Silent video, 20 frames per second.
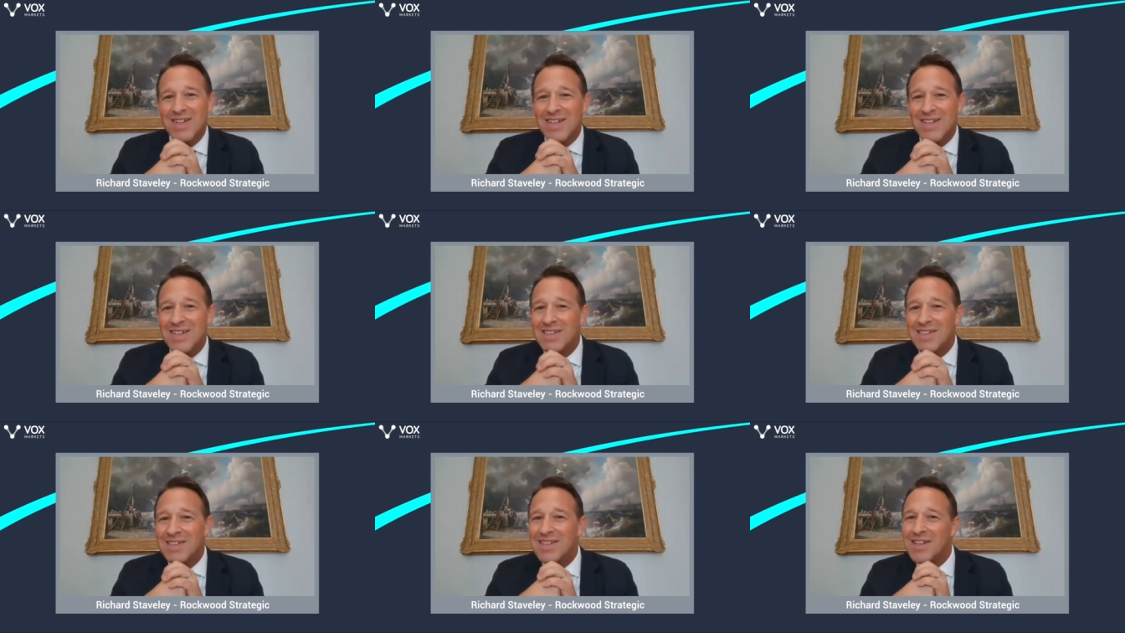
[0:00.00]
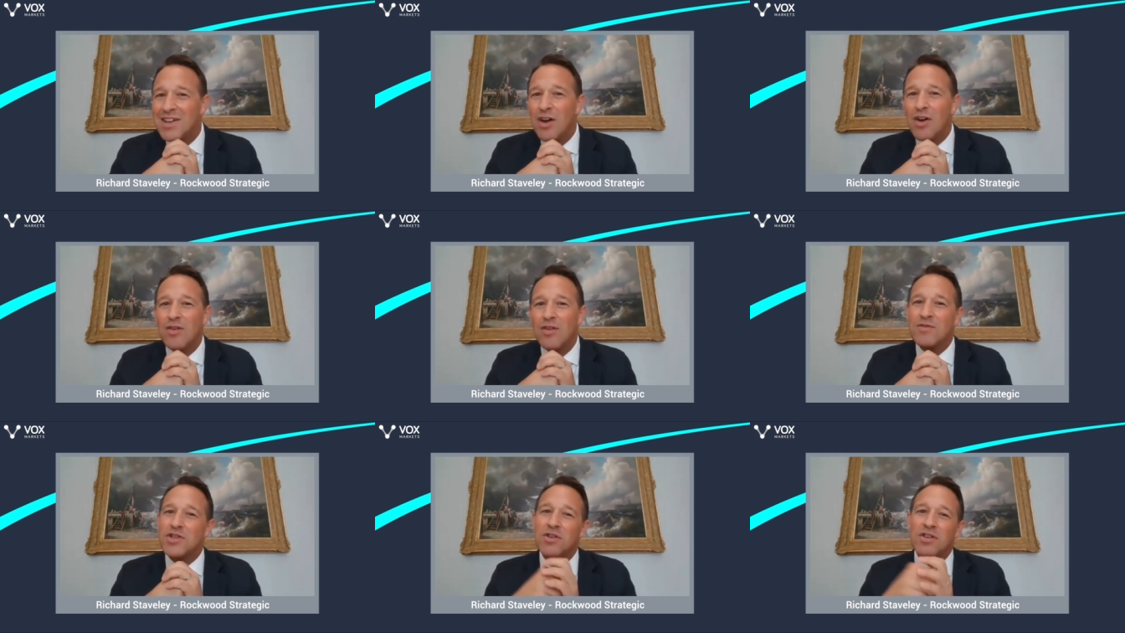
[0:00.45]
in, you
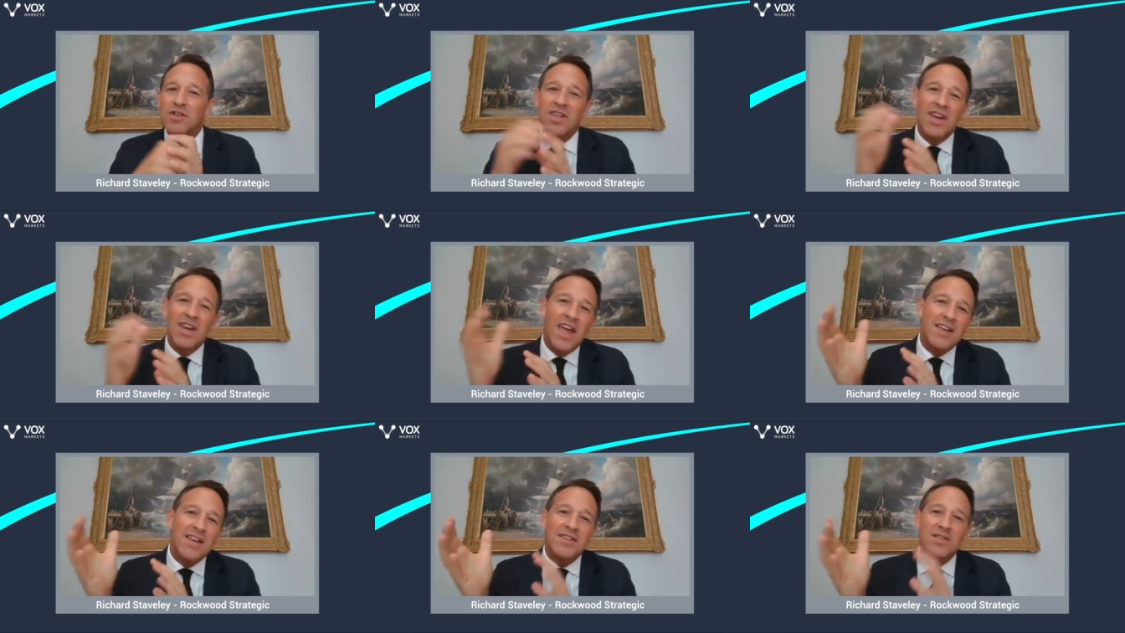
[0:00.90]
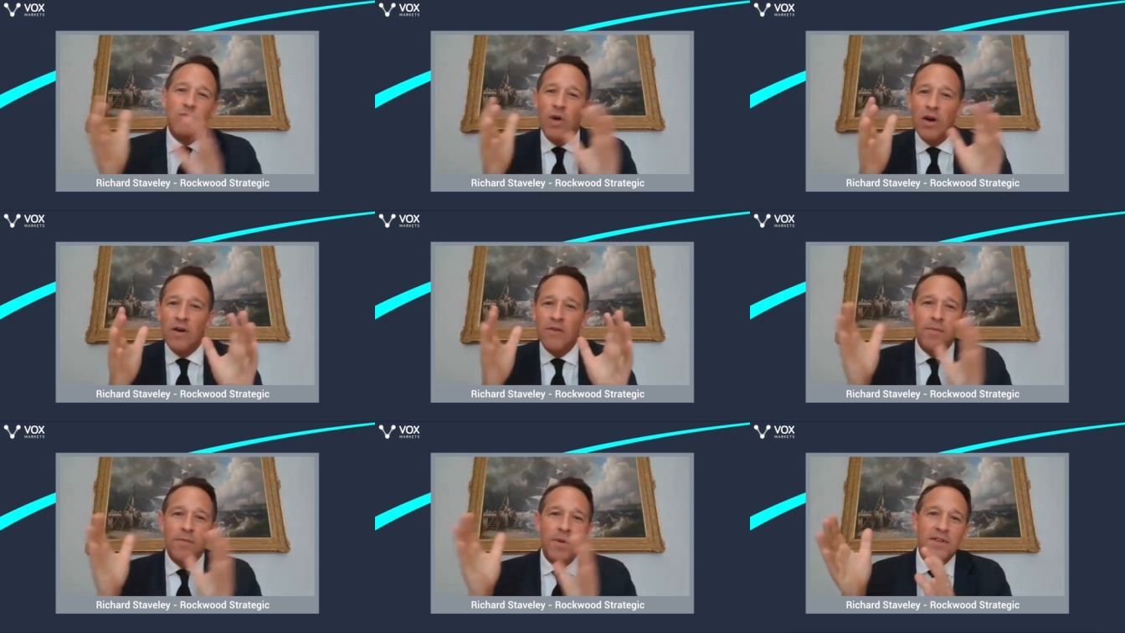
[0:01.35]
know, during the next
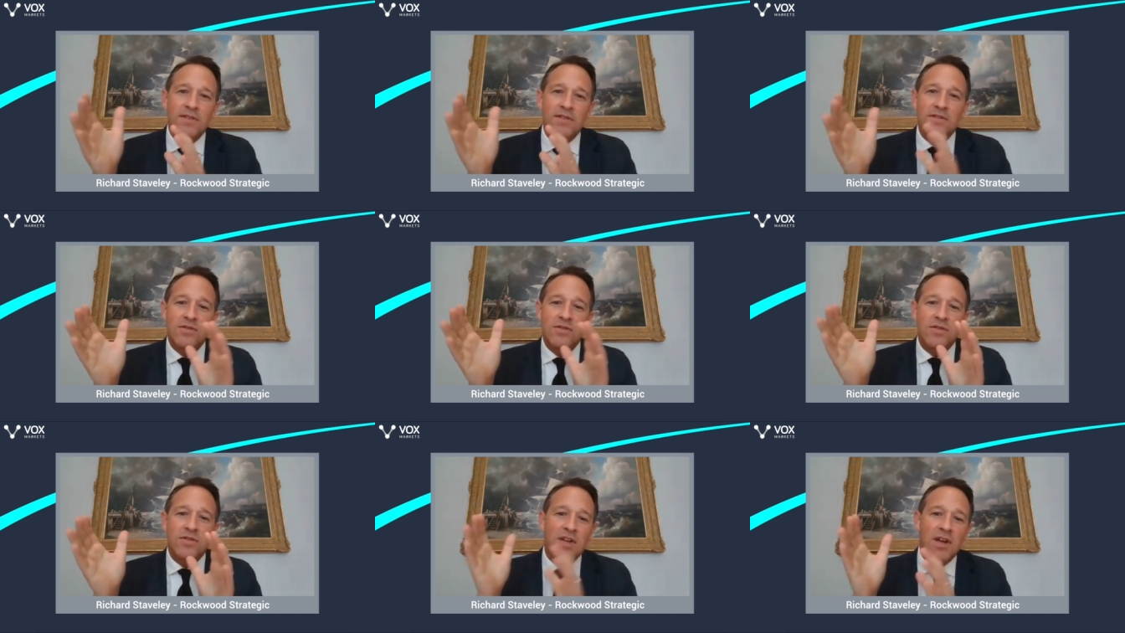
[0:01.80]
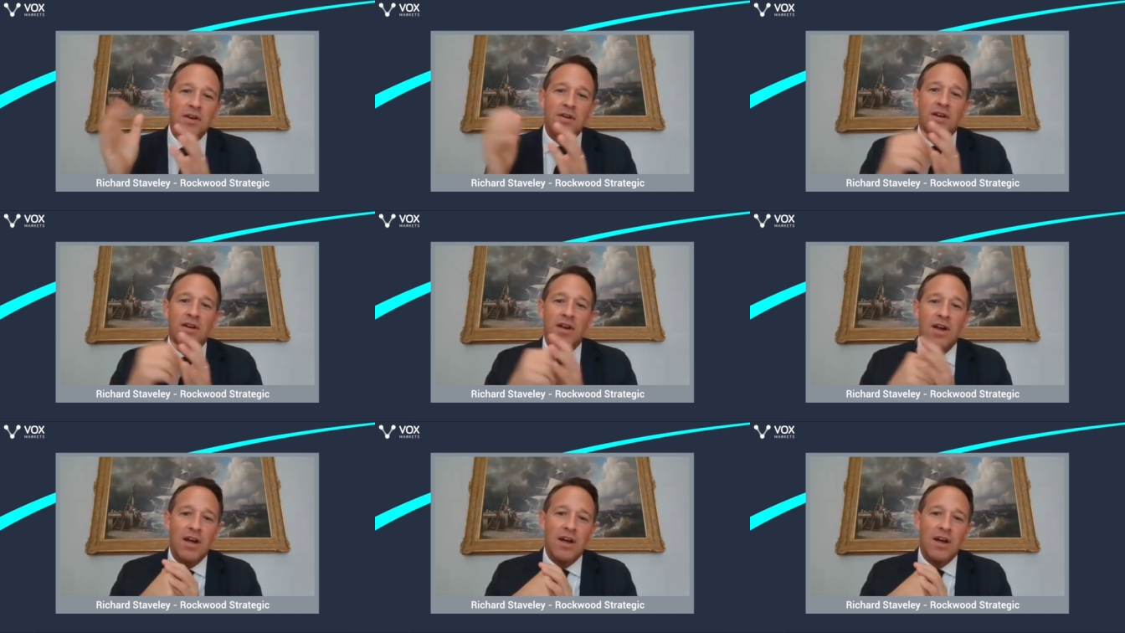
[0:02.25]
12 months or so.